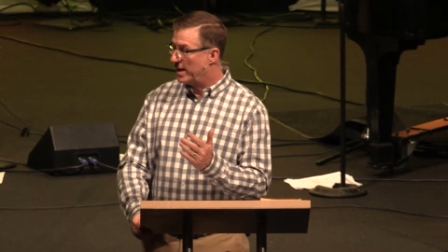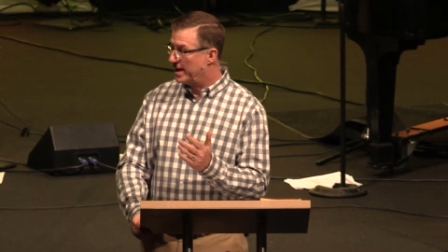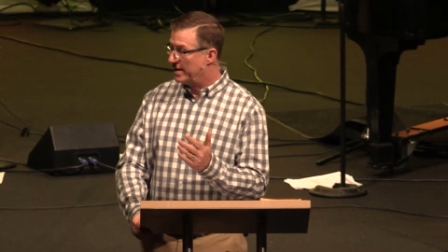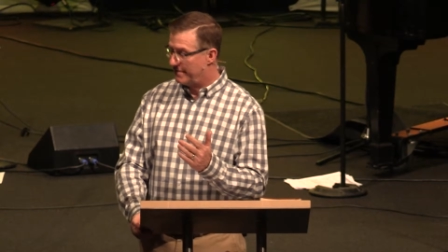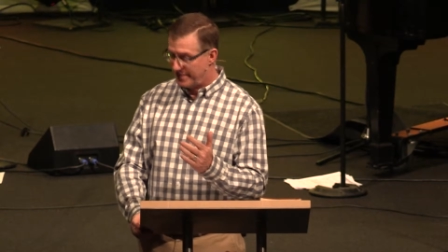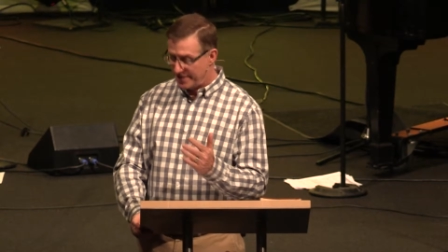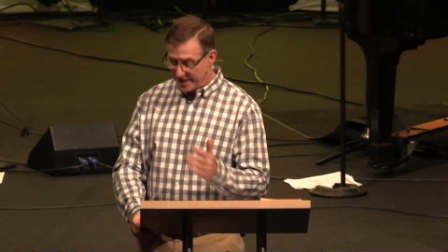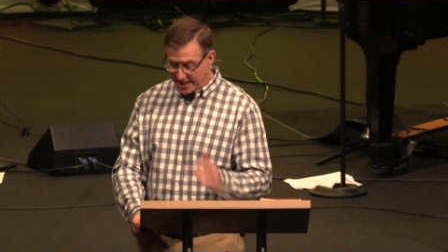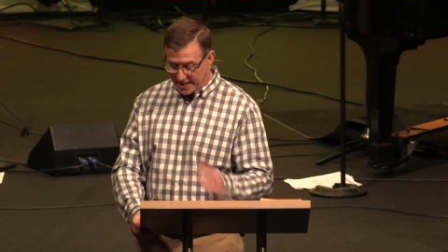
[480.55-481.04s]
of
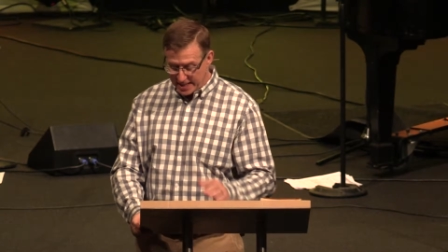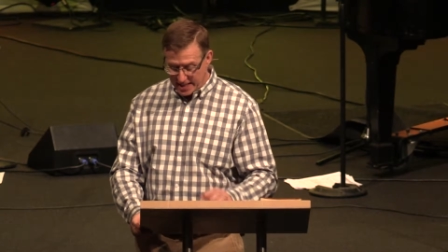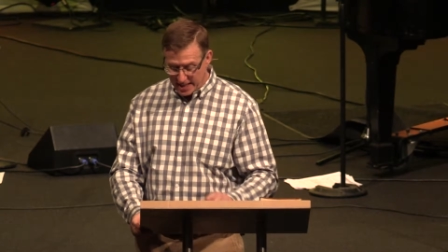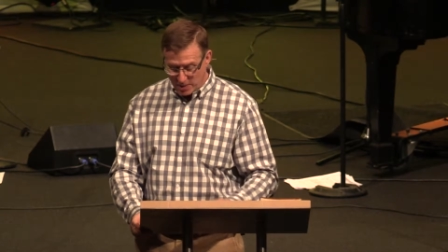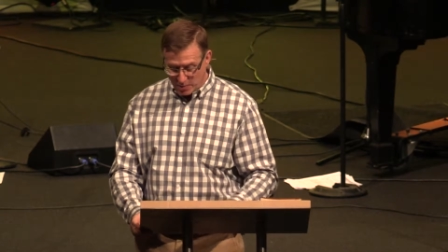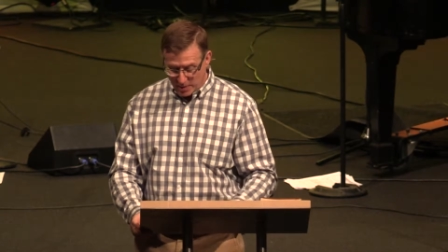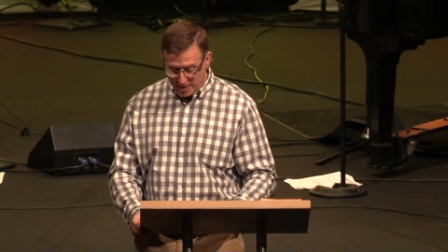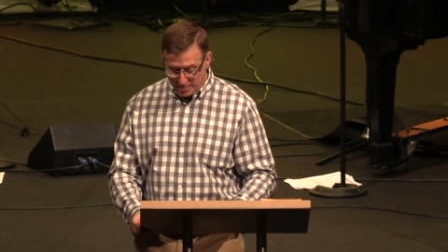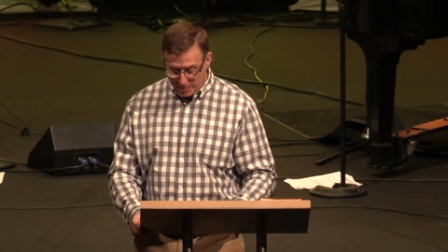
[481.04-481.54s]

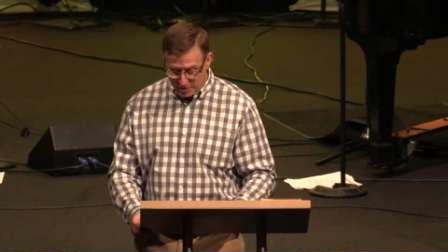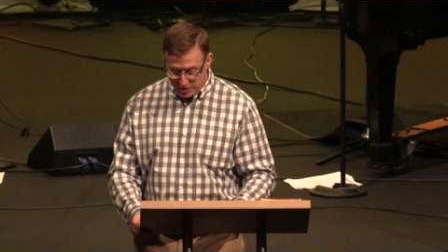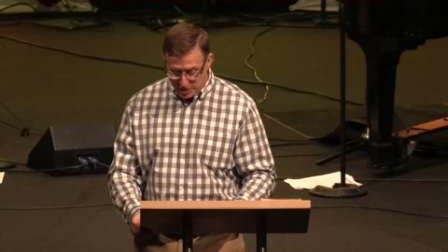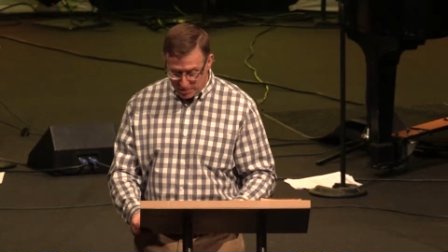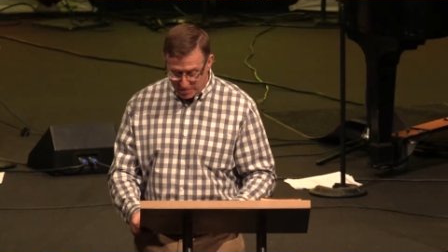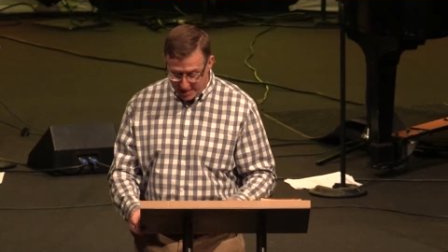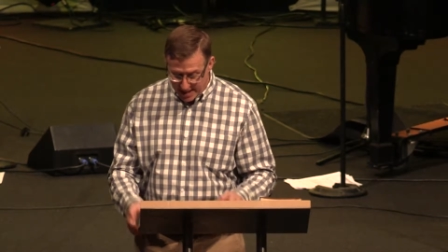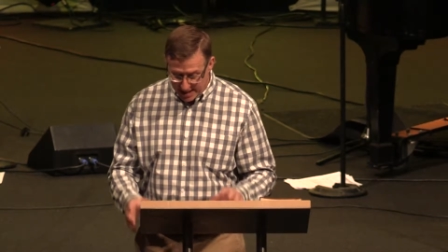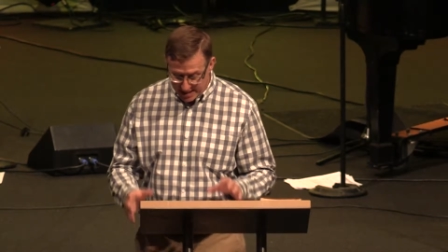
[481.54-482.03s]
thinking, one
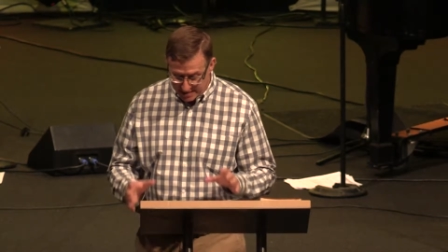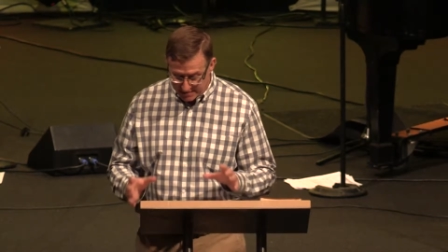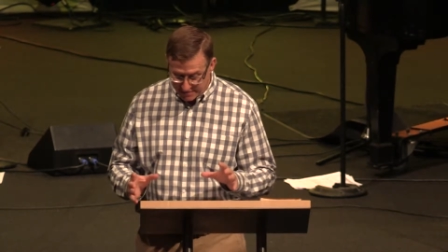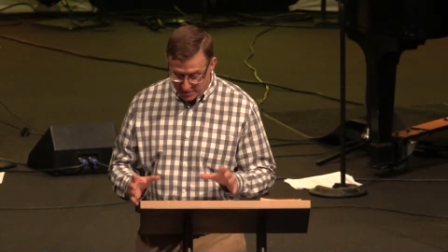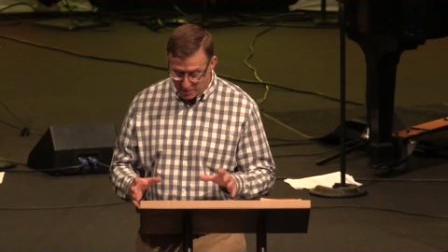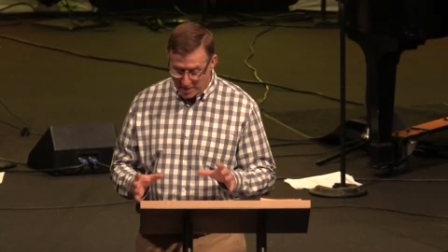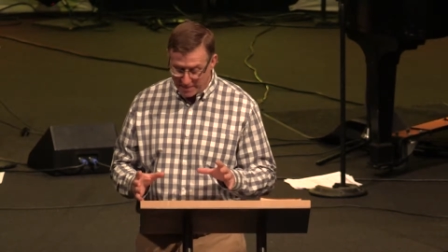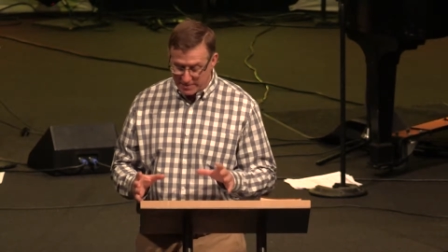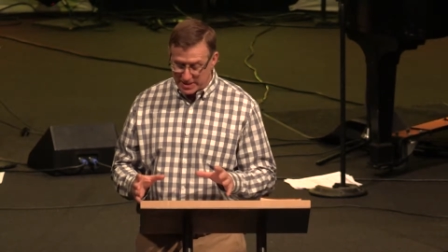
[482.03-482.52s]
perspective that
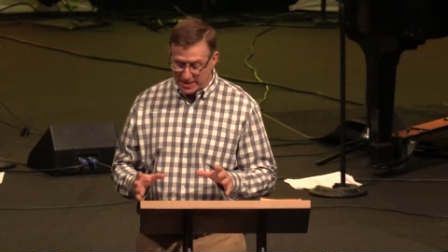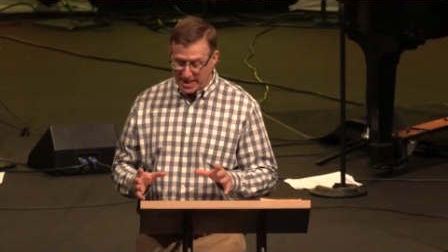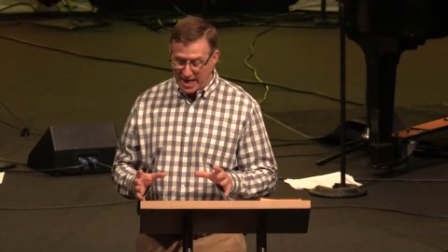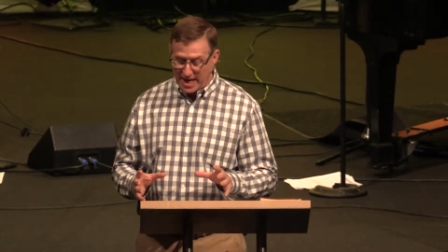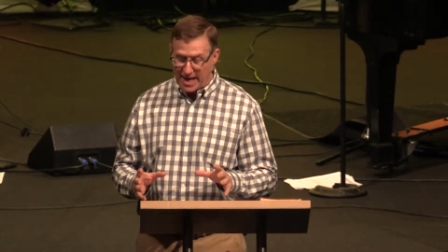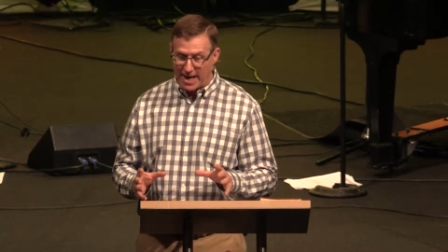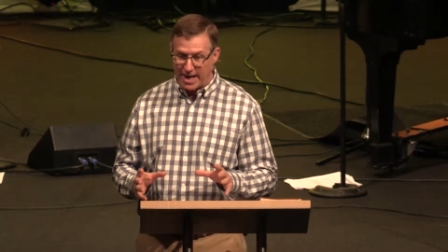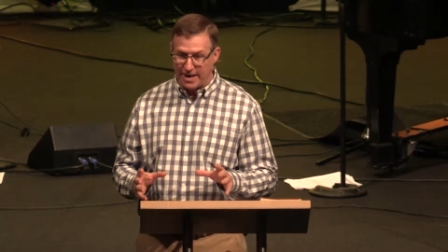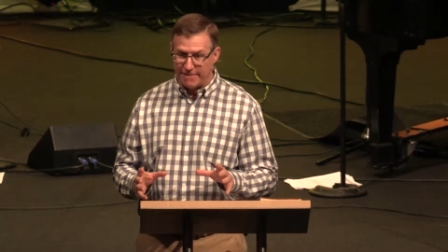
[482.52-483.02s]
we must
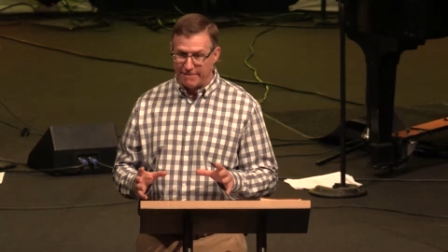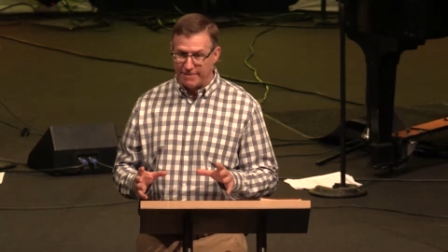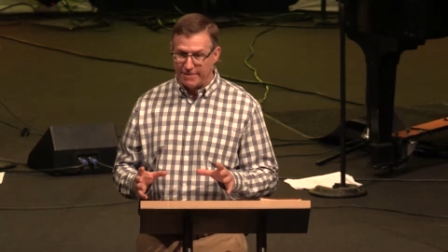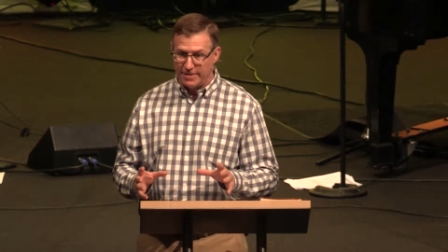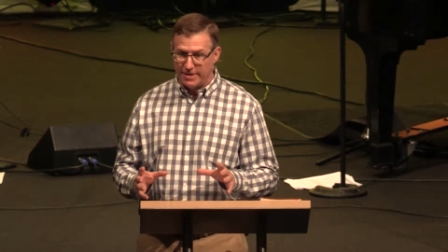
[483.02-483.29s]
have